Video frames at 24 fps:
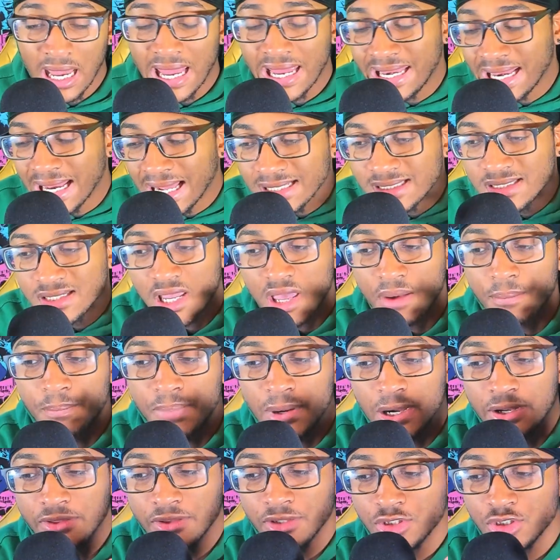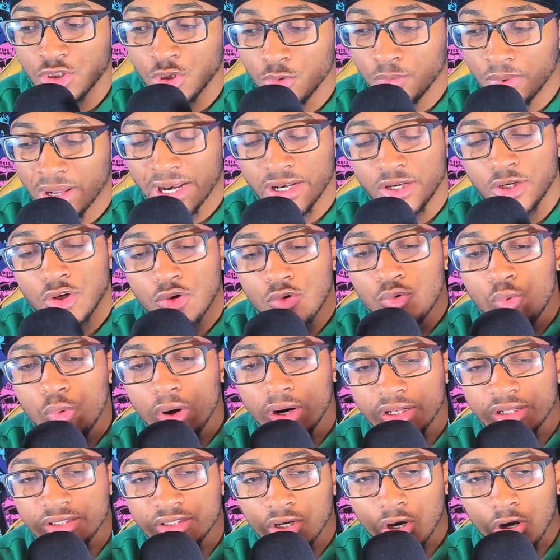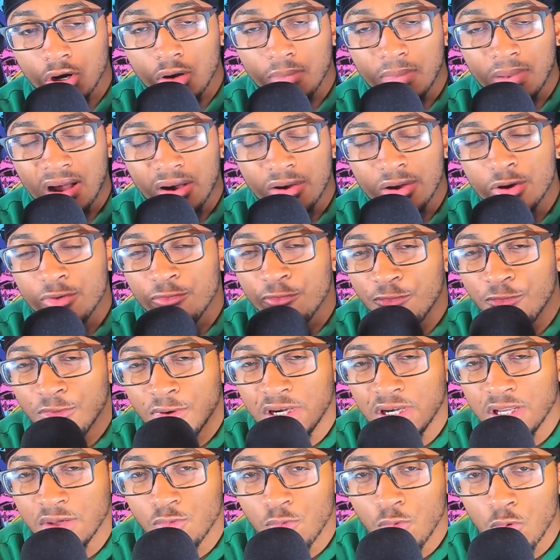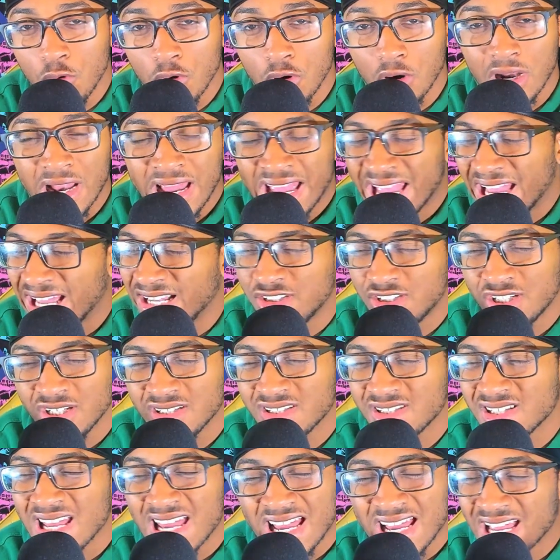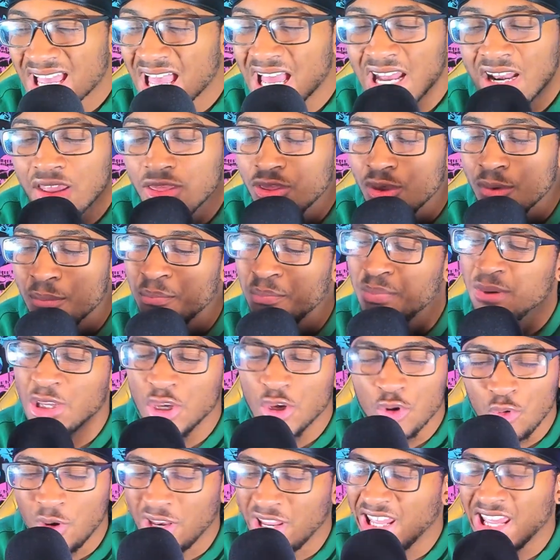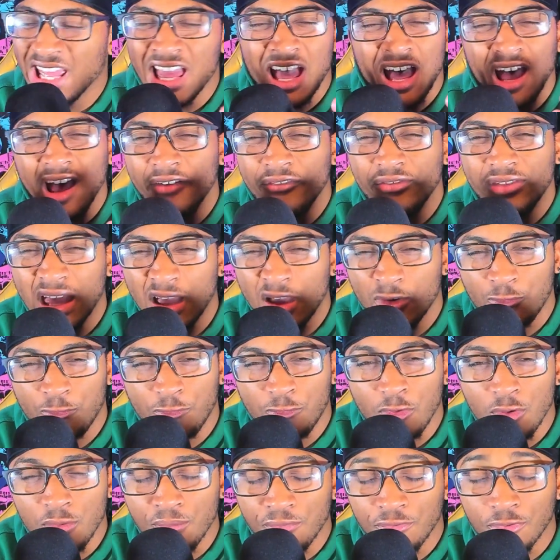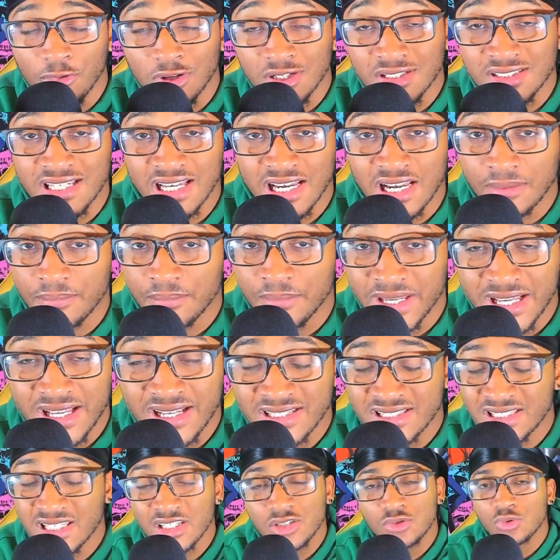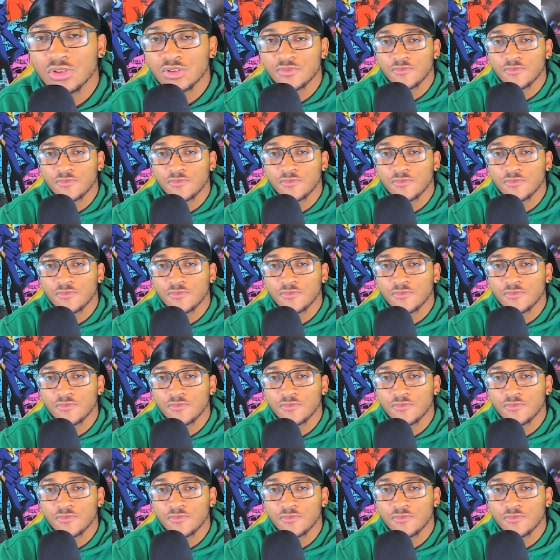And not to compare the two, but I do want to talk about Infinity War and just kind of the beauty of that film for a second, because this was